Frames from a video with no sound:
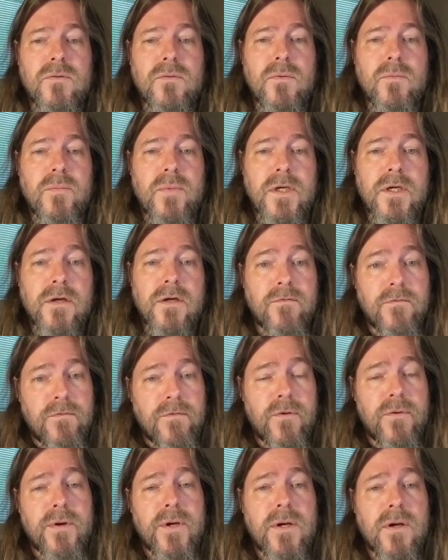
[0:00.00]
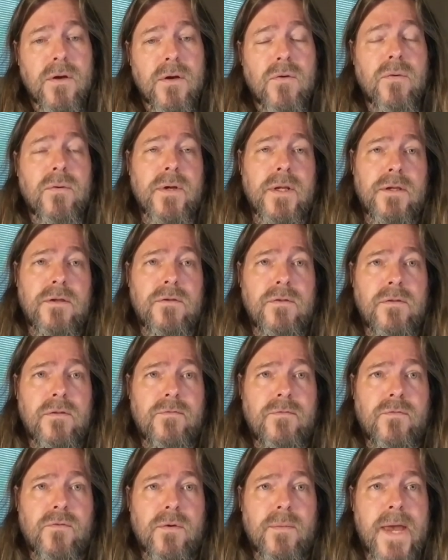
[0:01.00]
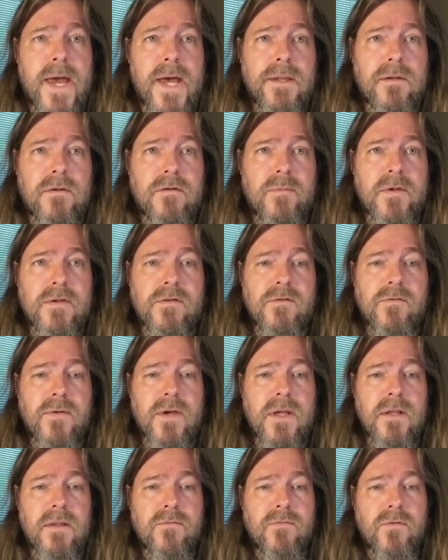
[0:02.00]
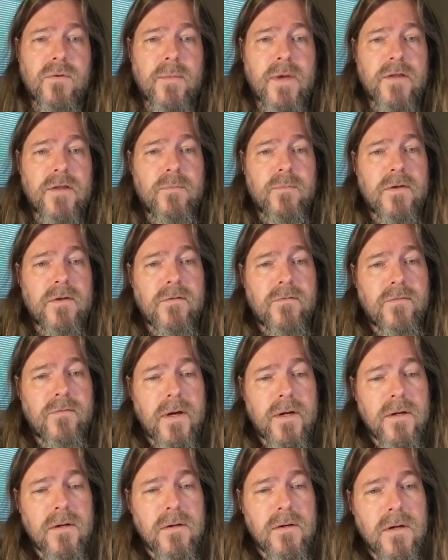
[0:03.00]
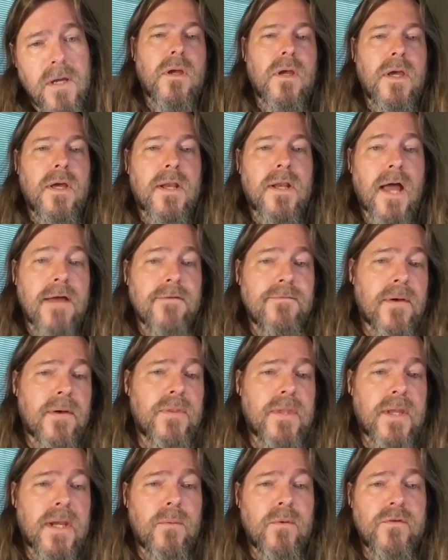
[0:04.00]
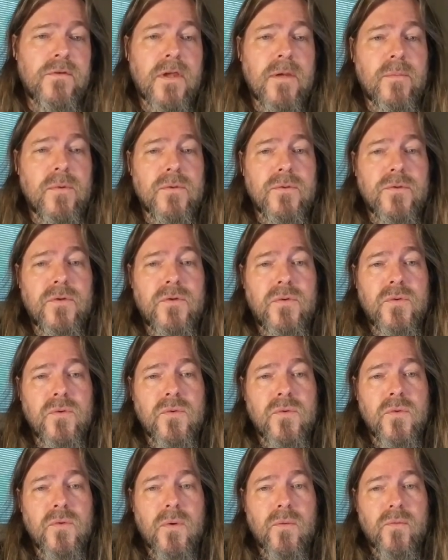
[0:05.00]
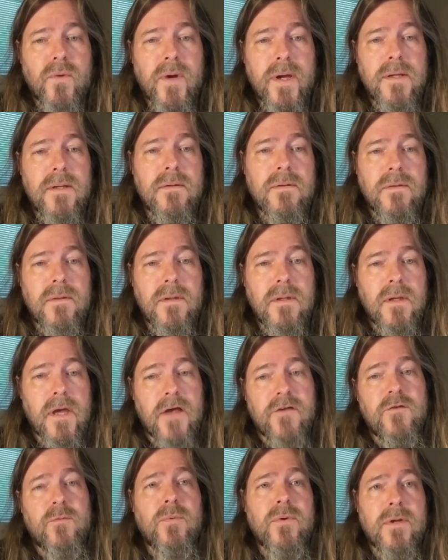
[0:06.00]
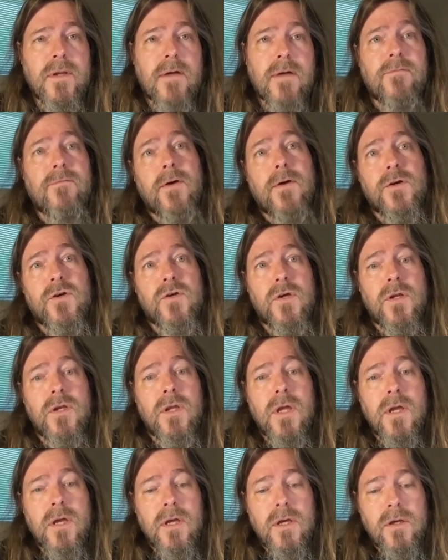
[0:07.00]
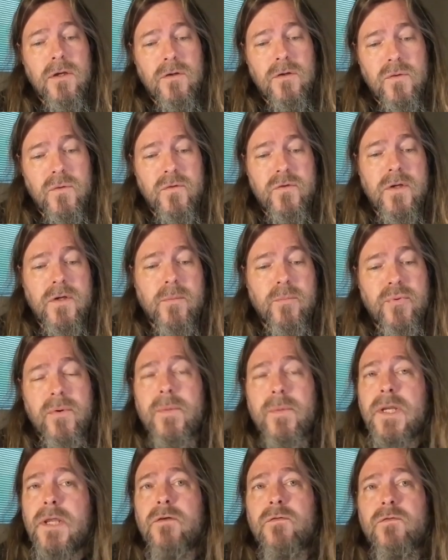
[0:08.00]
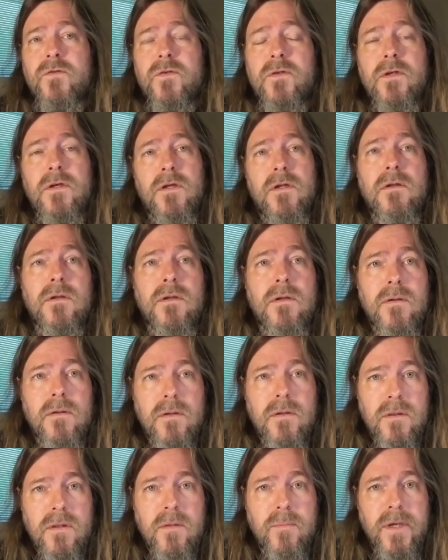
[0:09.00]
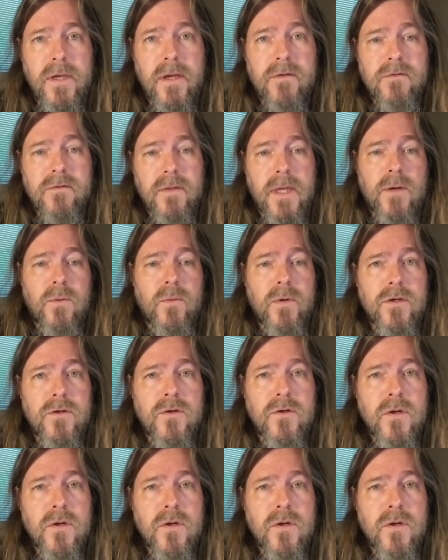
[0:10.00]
be converted according to the format specified in the format specifier. And I found that I was able to write the sprintf function using primitives in the BS language.